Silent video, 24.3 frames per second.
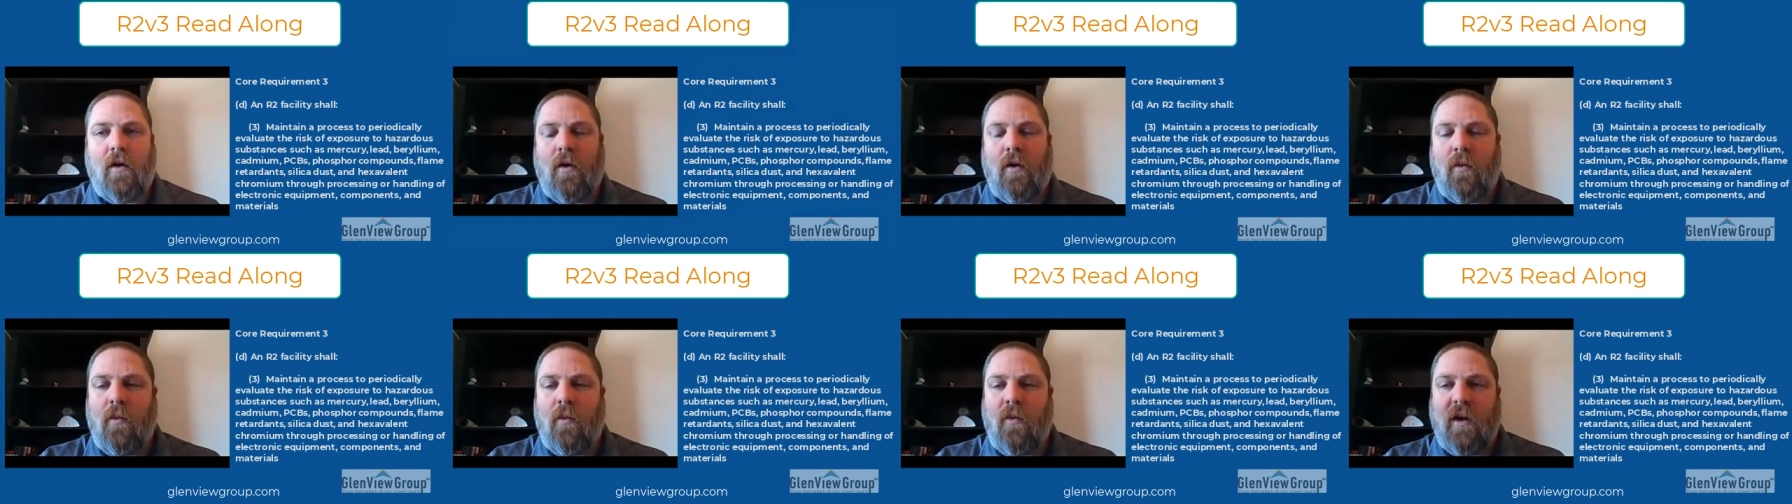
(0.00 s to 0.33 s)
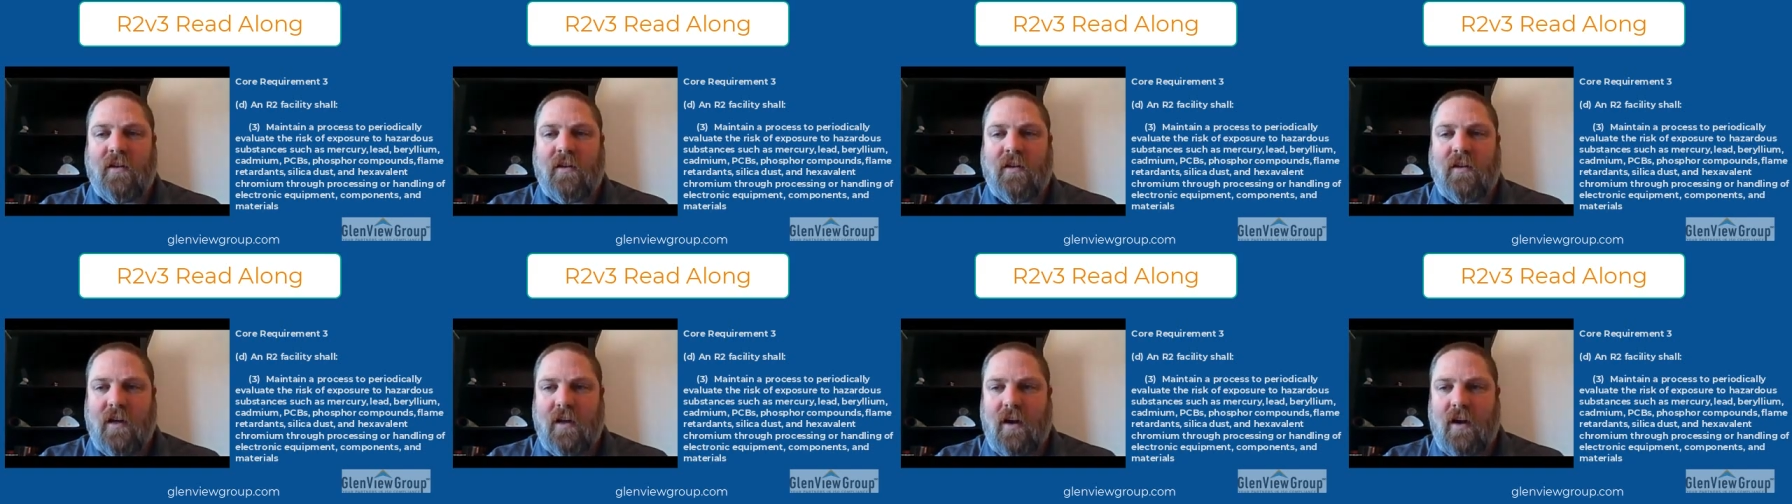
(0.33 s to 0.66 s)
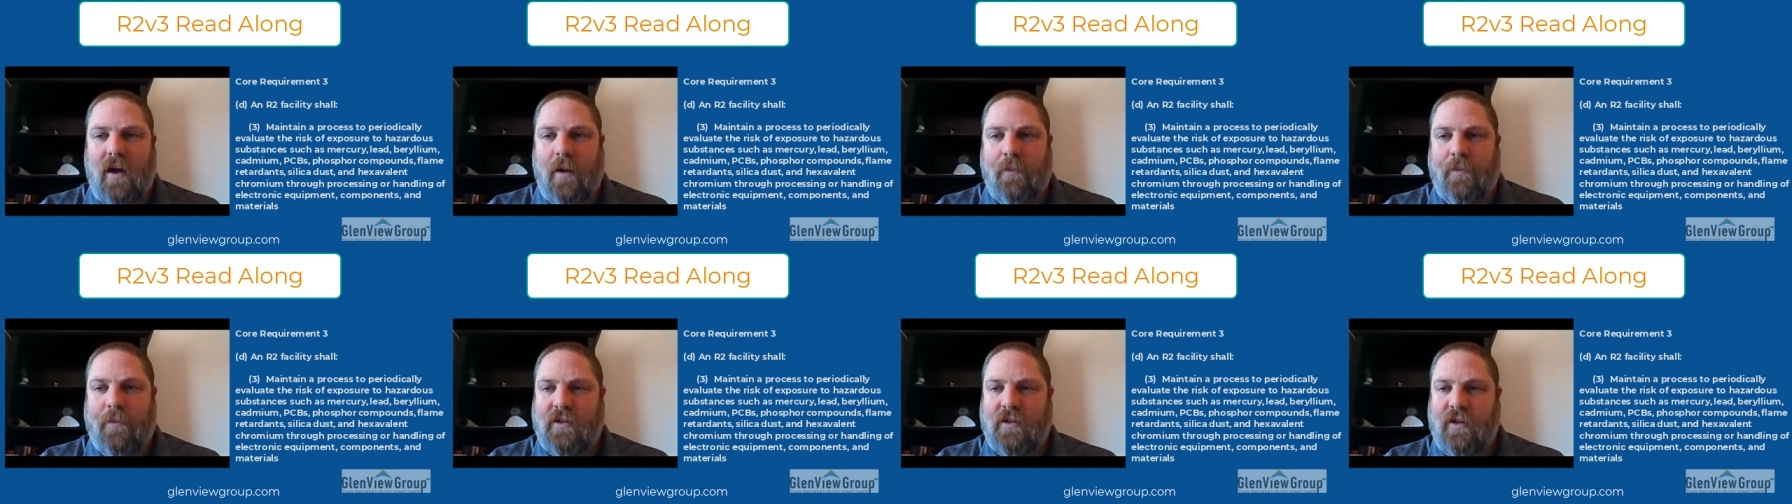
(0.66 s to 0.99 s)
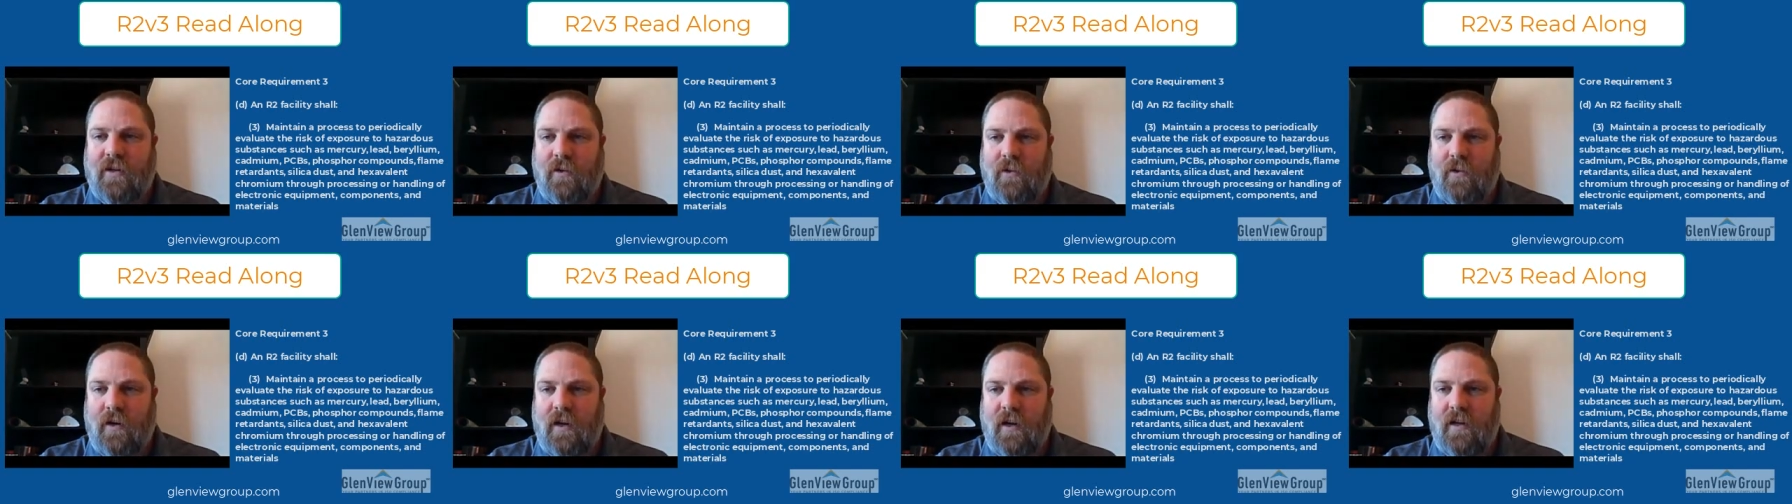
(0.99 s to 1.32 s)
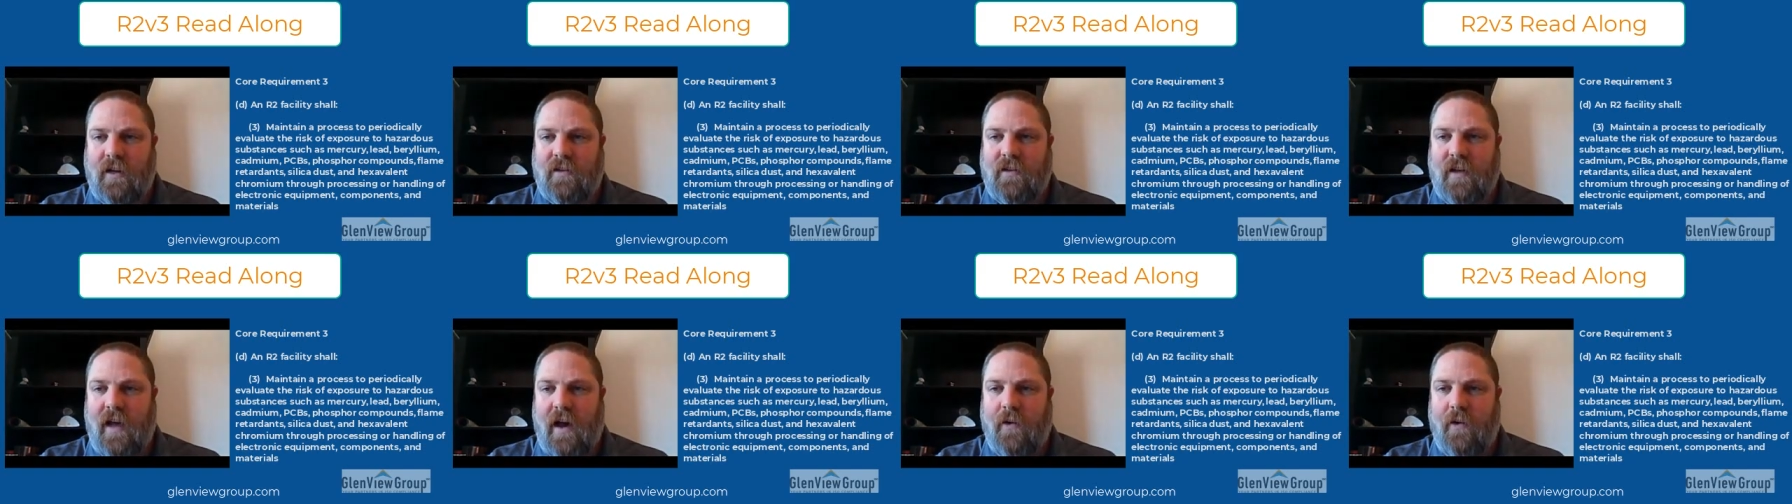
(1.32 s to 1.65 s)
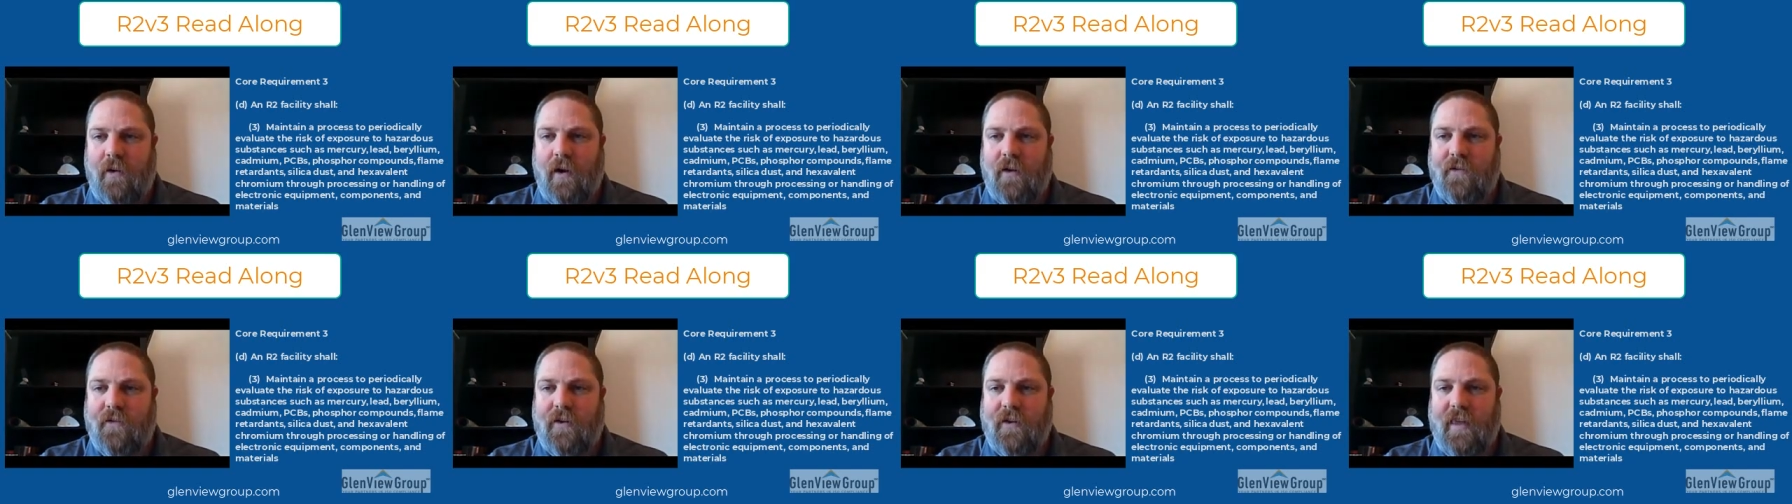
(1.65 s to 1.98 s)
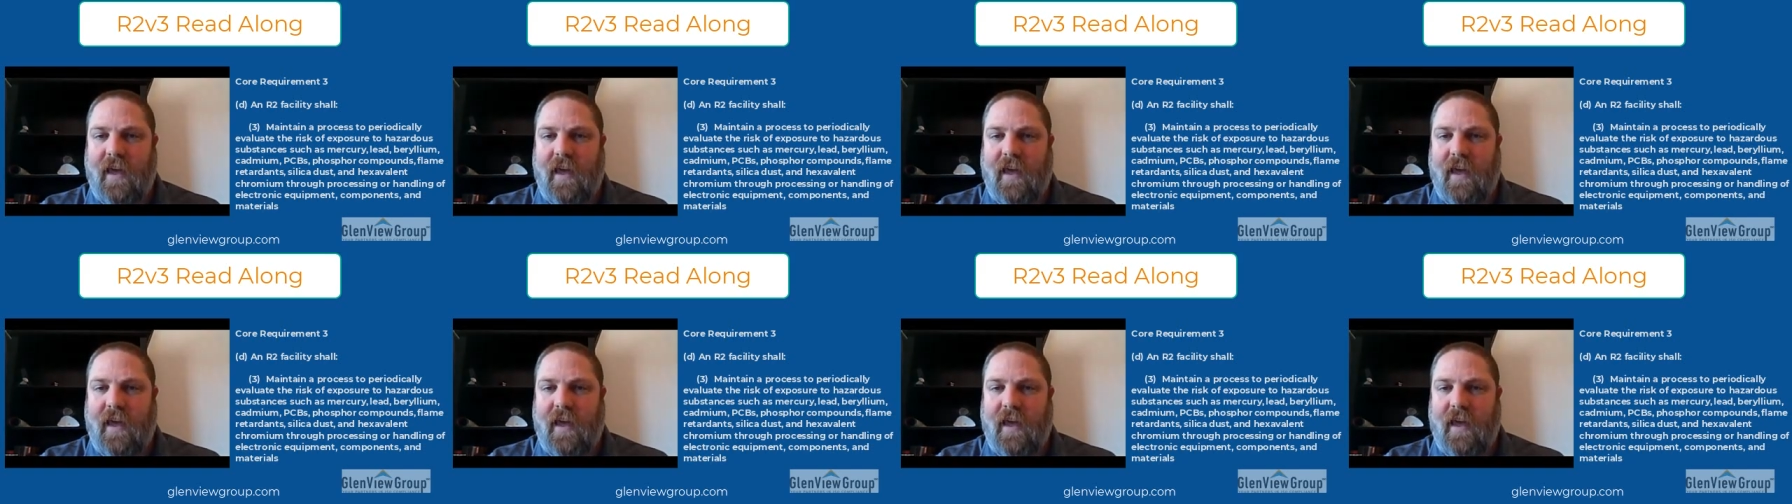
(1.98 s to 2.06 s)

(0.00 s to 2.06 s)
risk and opportunities, however